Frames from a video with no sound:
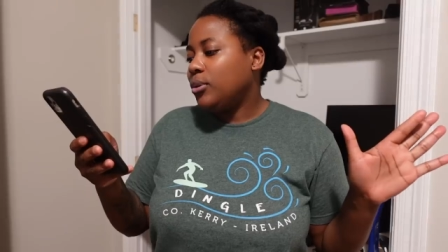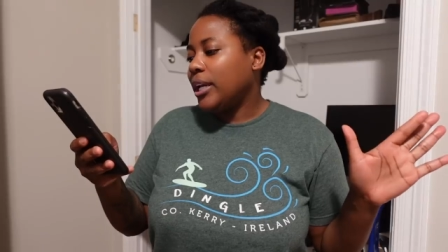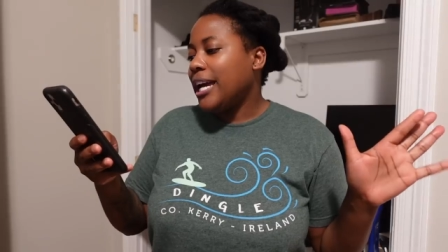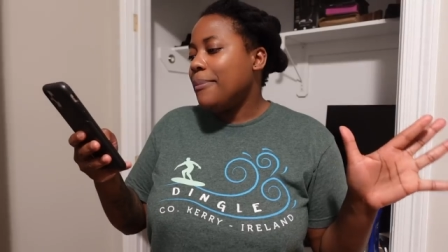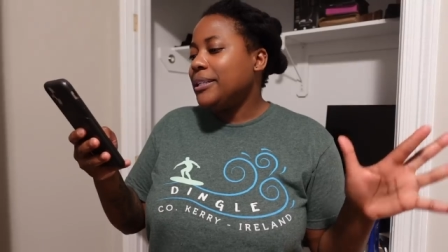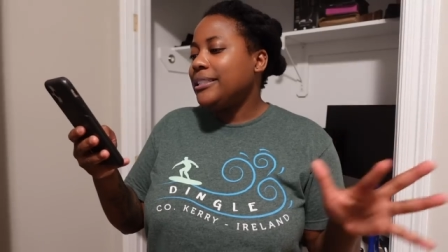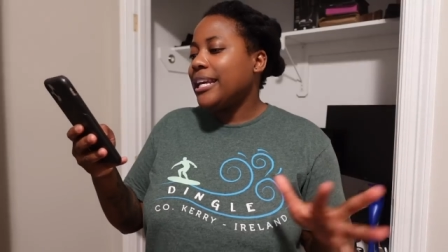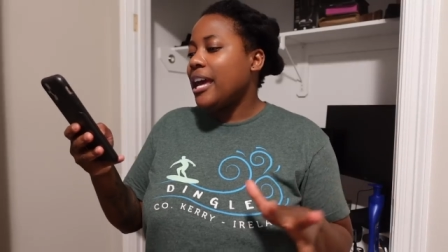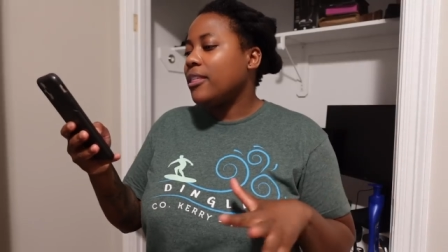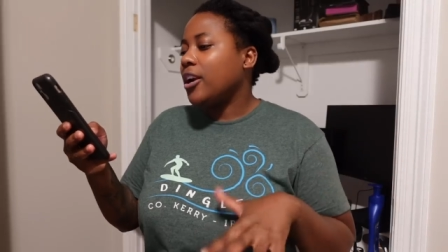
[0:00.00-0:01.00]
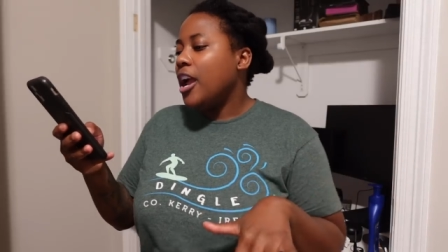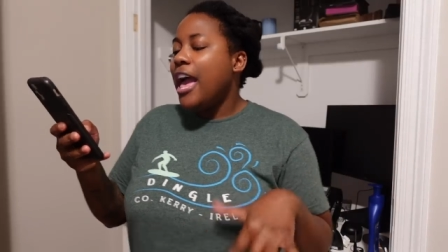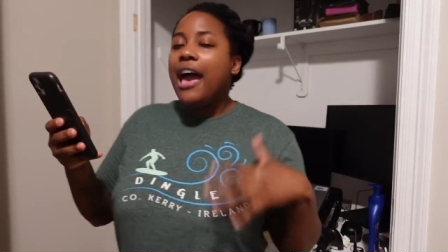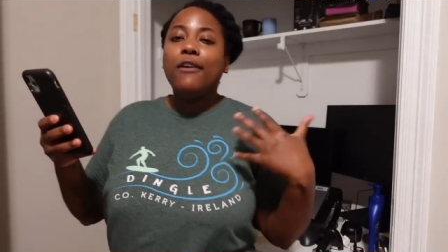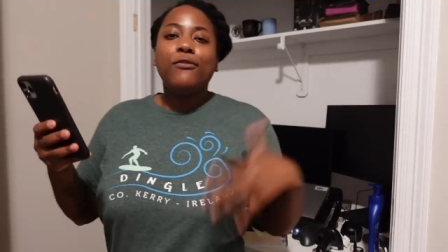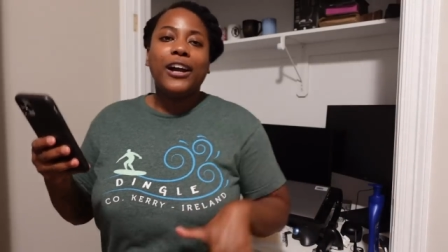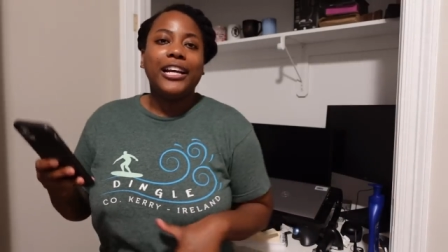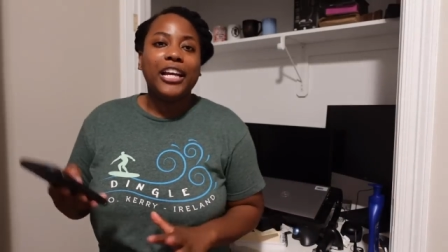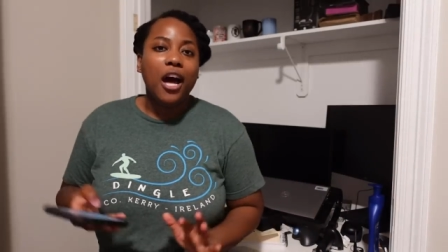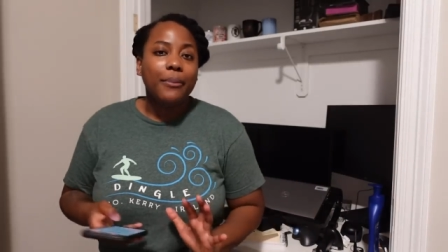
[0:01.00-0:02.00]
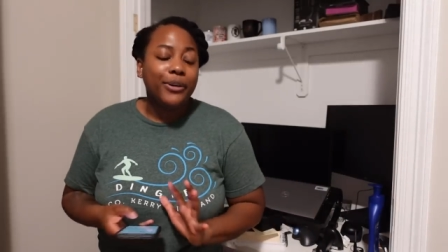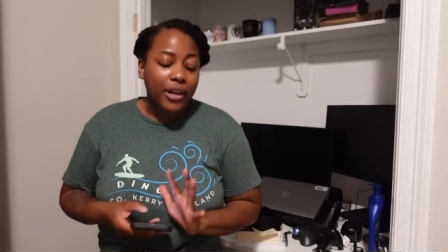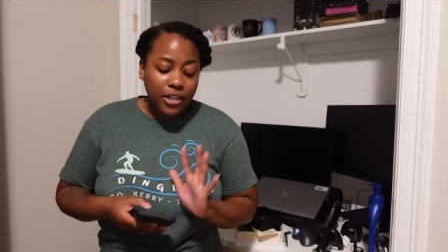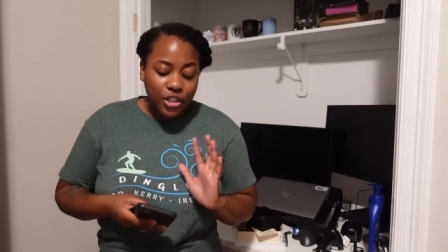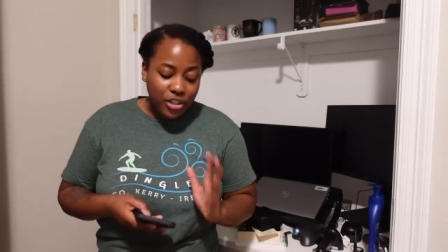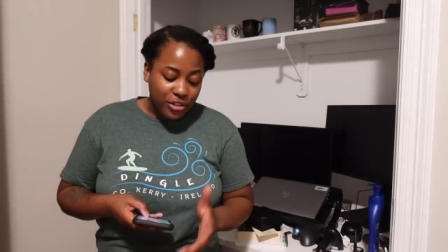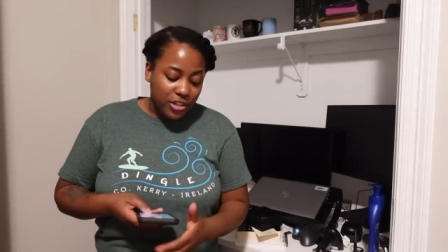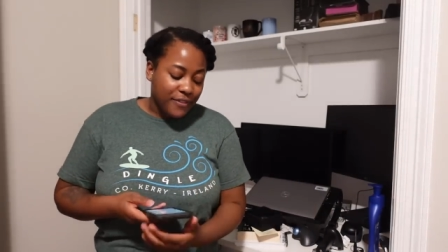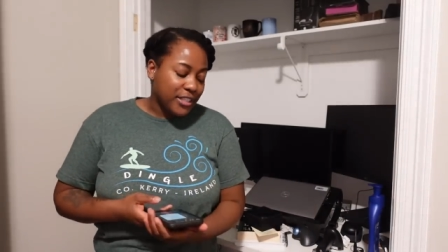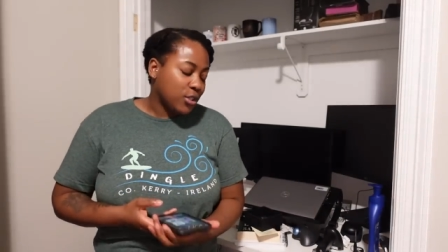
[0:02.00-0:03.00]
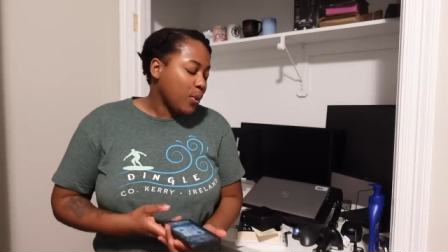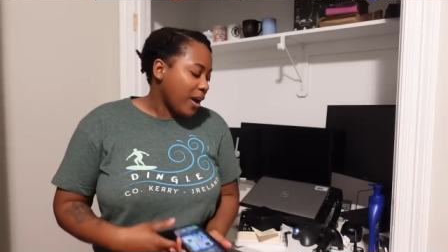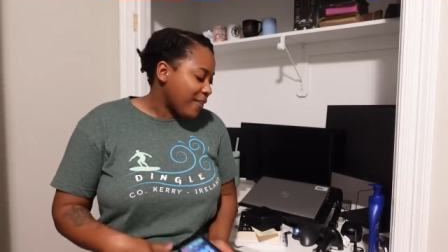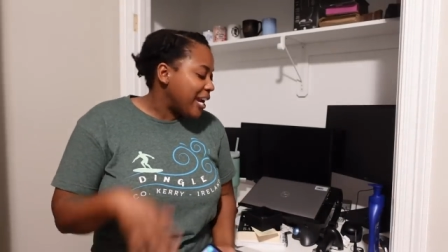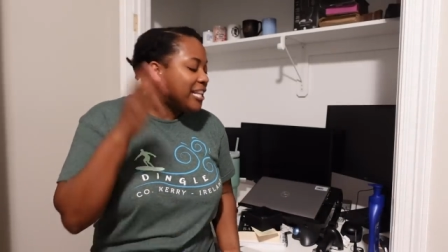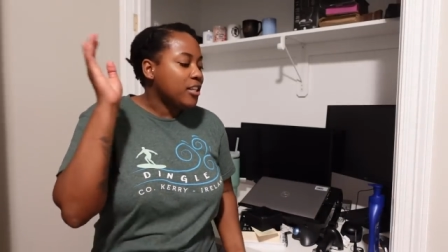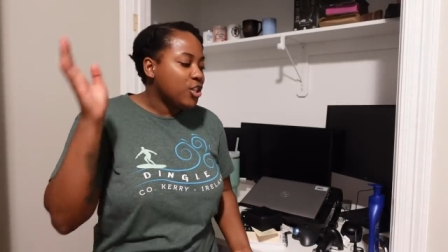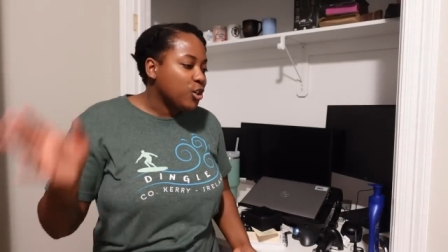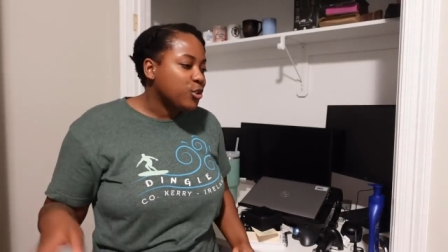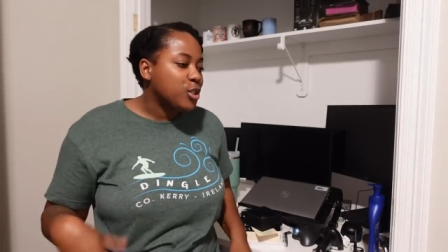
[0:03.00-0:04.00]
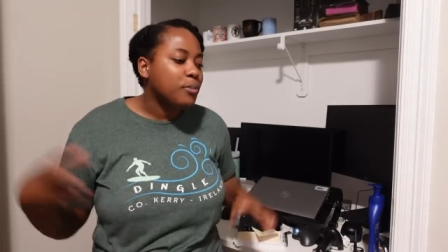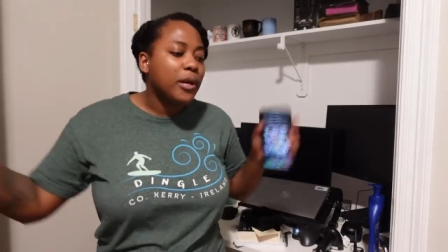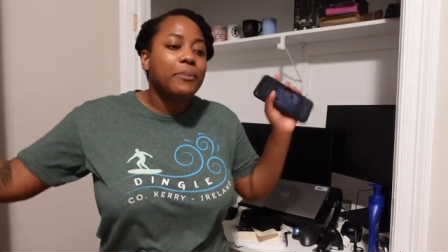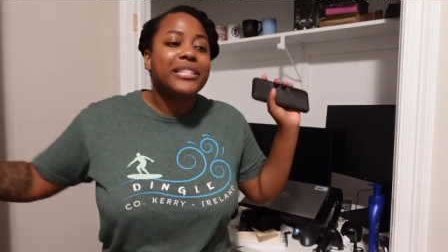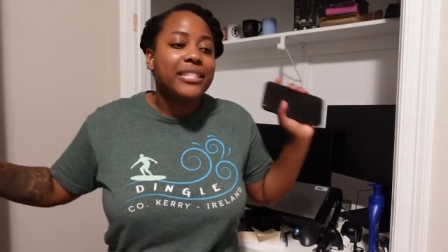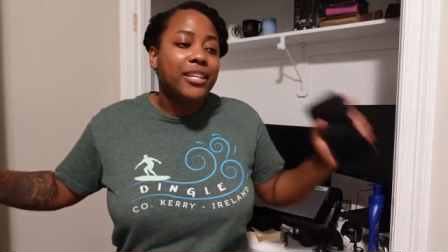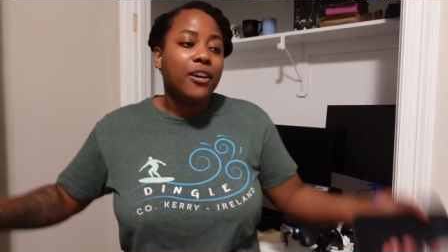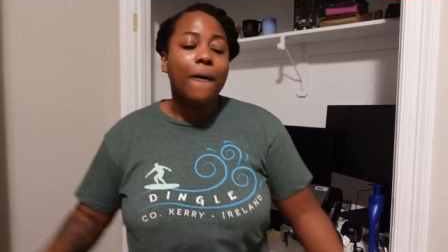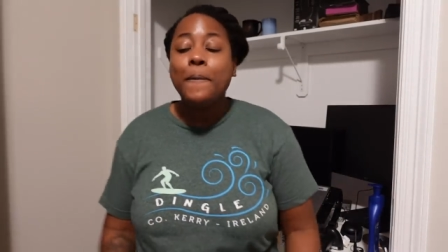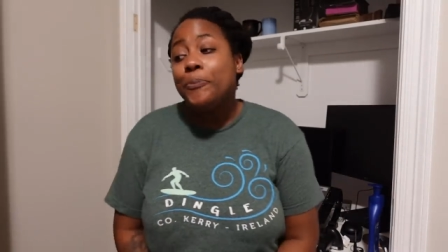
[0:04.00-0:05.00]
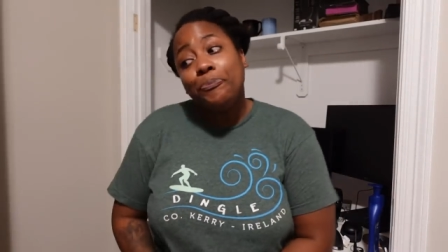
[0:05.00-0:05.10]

Like coming together and finding common ground in each other's differences. Whatever, it's a children's book, but still,